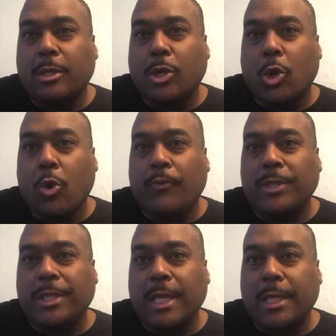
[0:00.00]

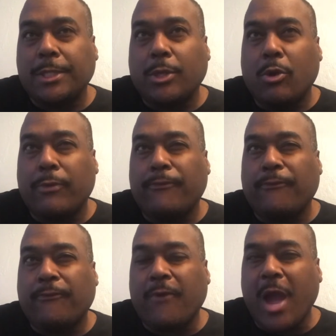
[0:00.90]
COVID test on
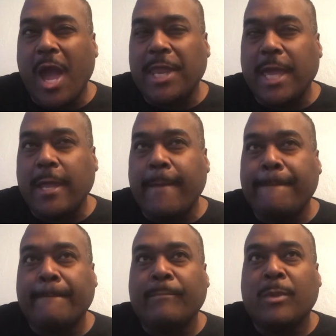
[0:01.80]
Friday
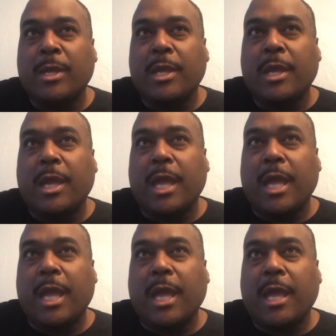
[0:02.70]

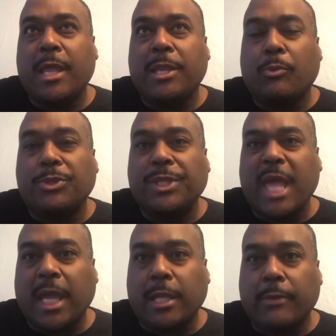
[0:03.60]
and it was
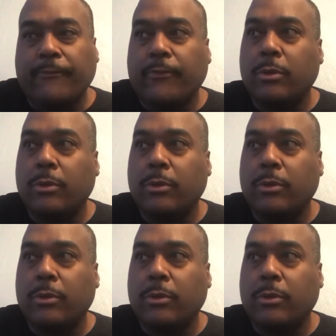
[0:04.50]
negative.